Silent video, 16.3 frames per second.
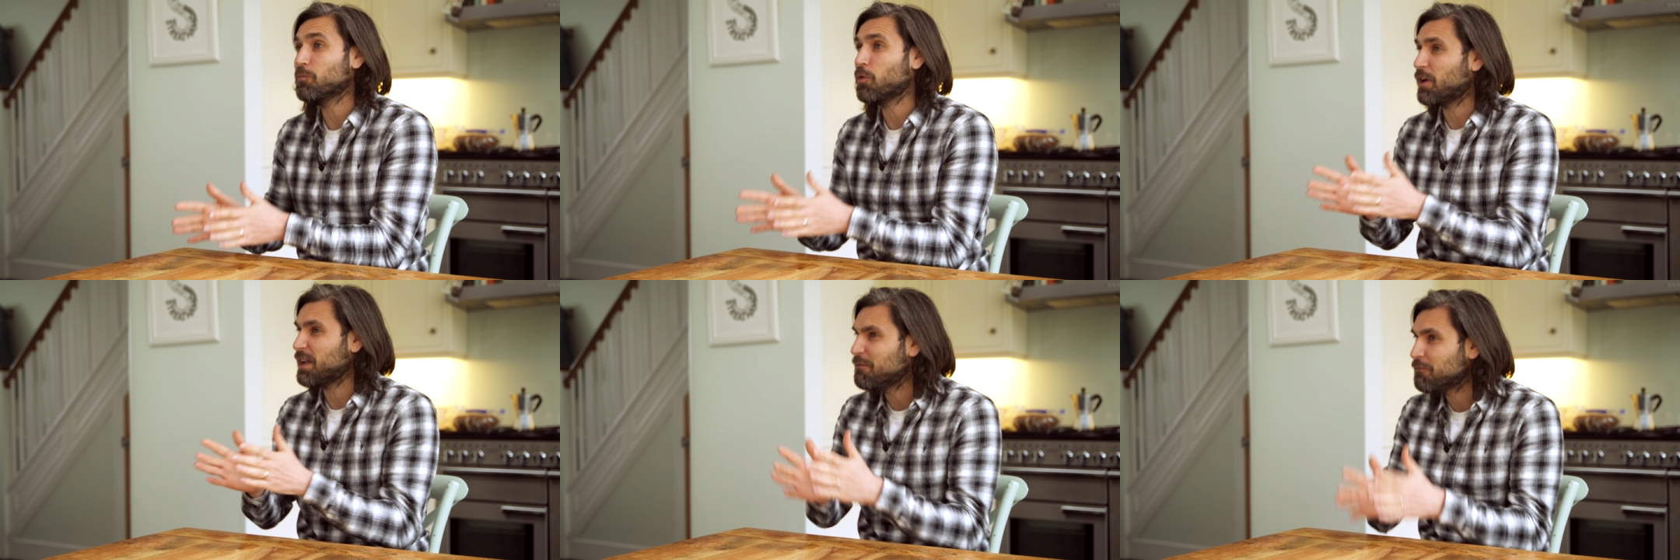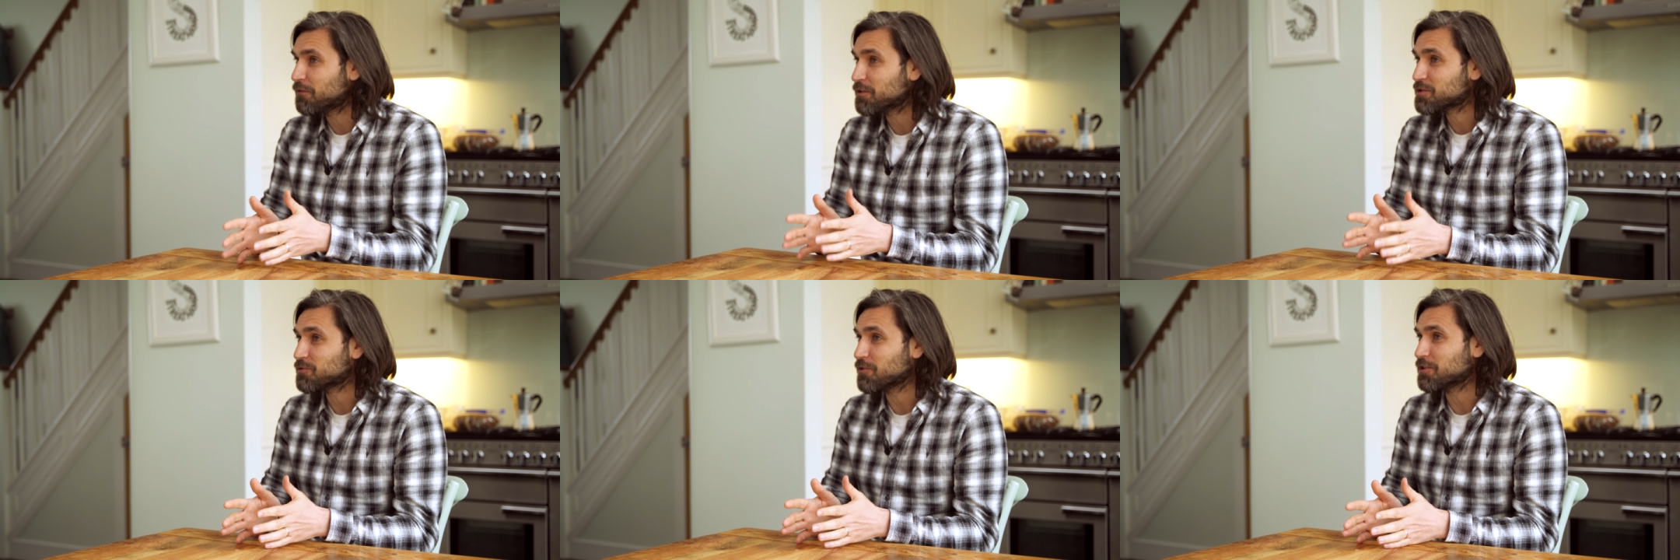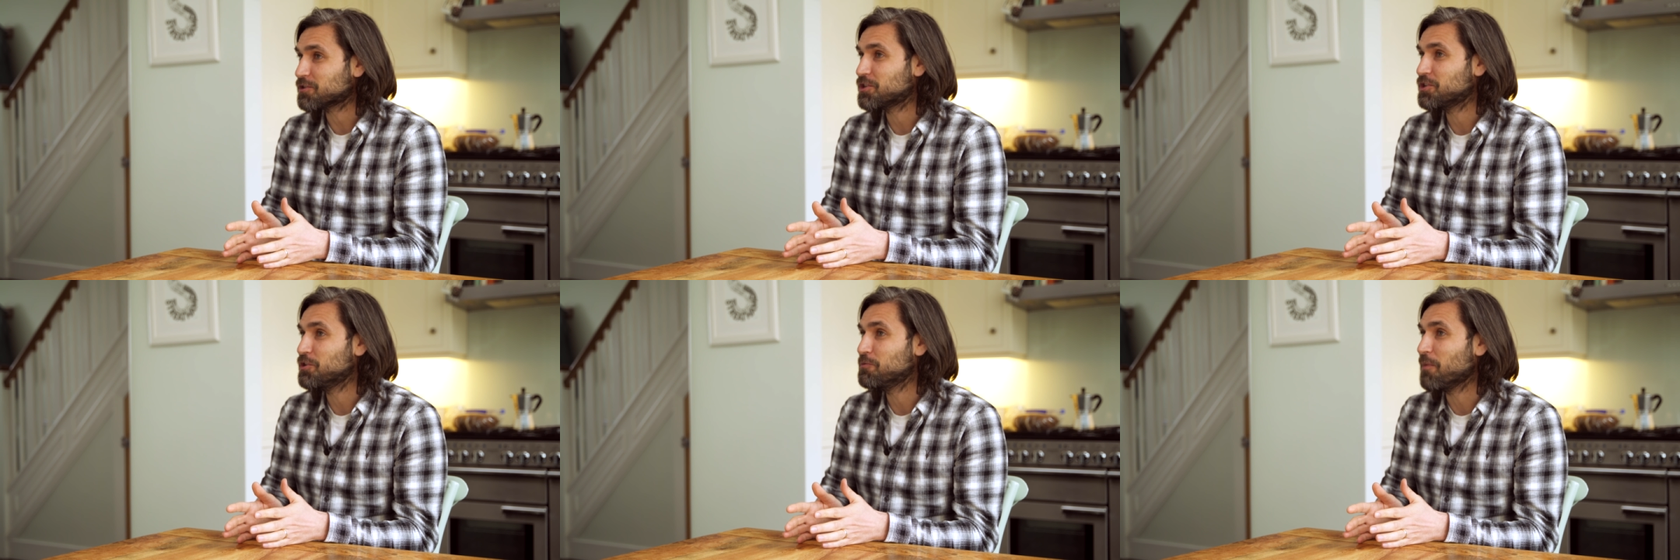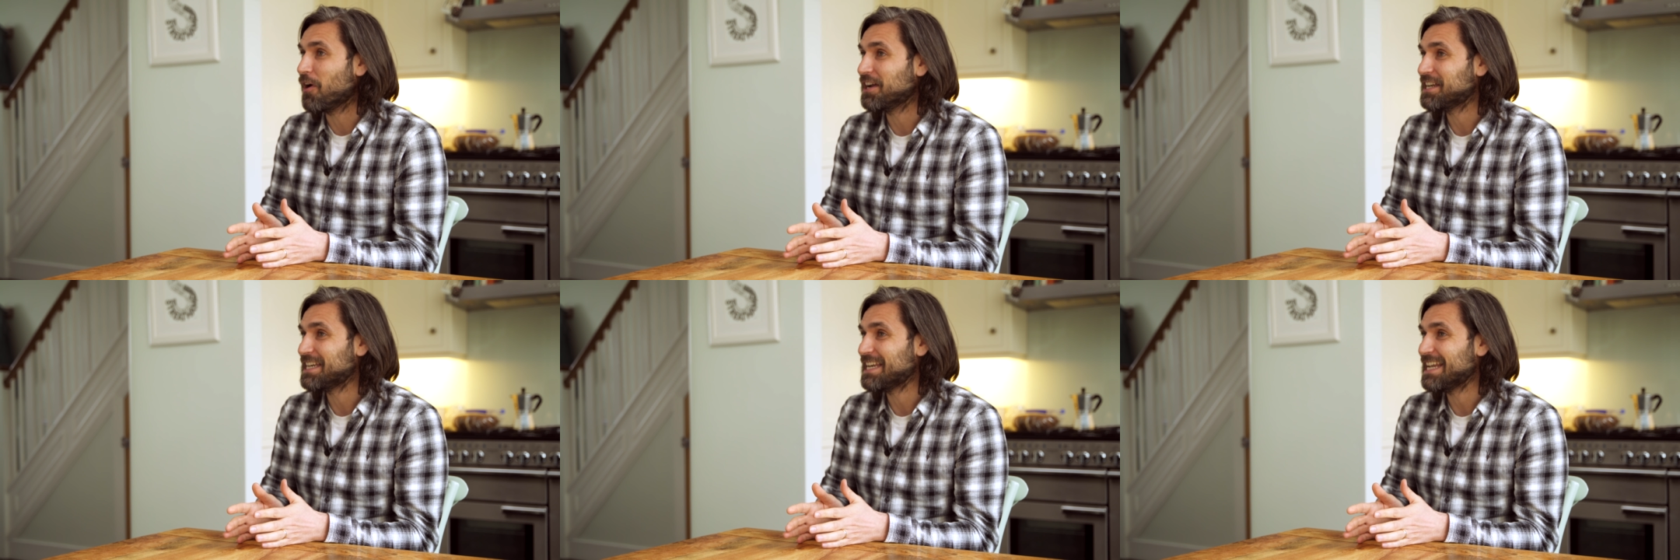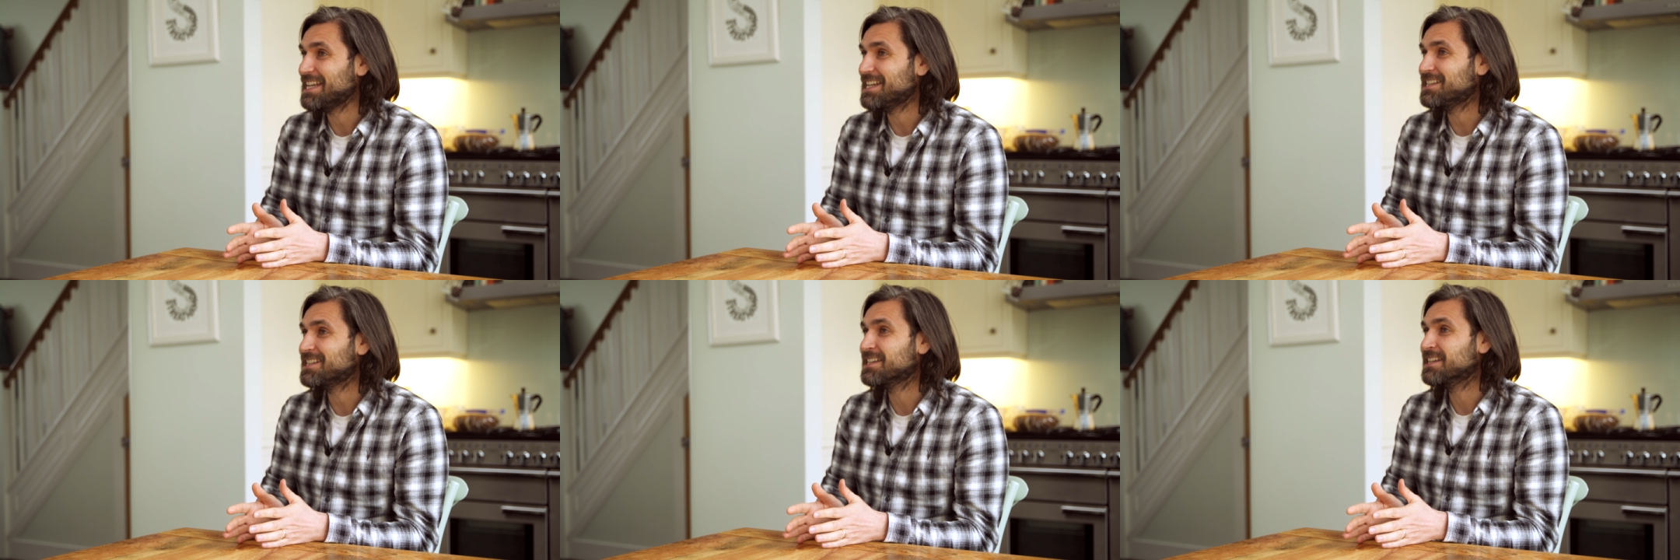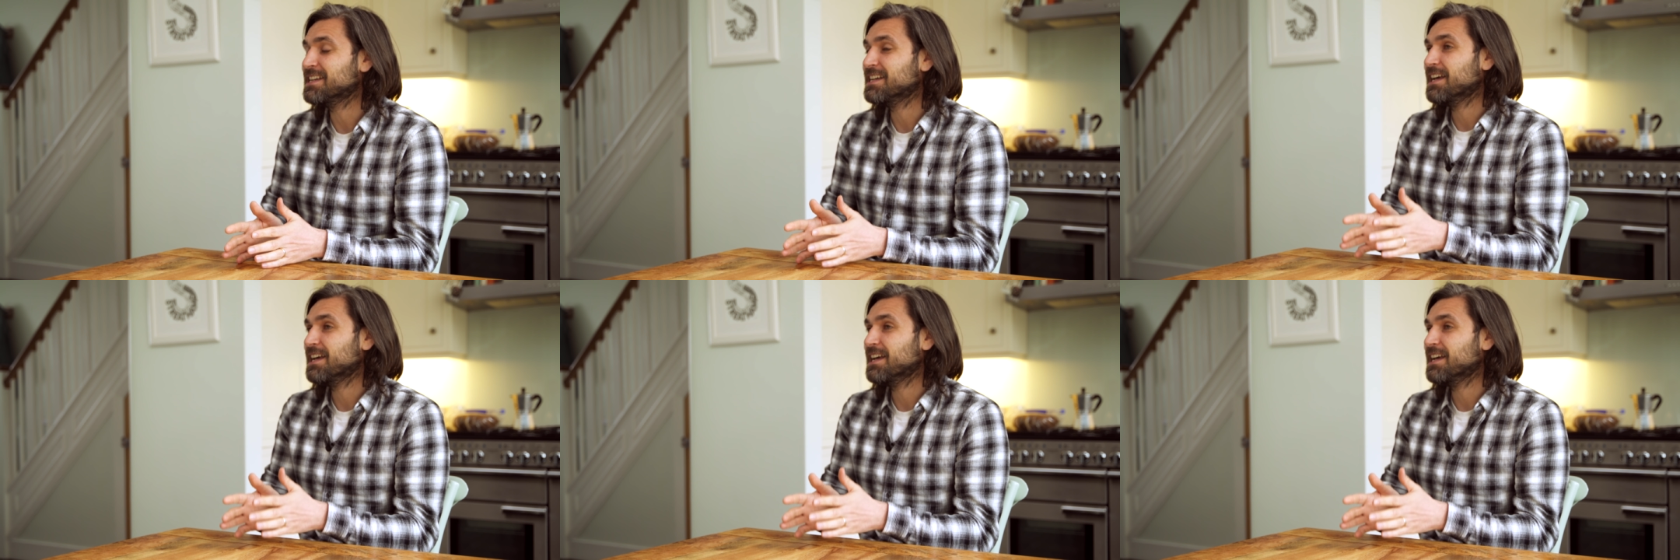what infrastructure you might need,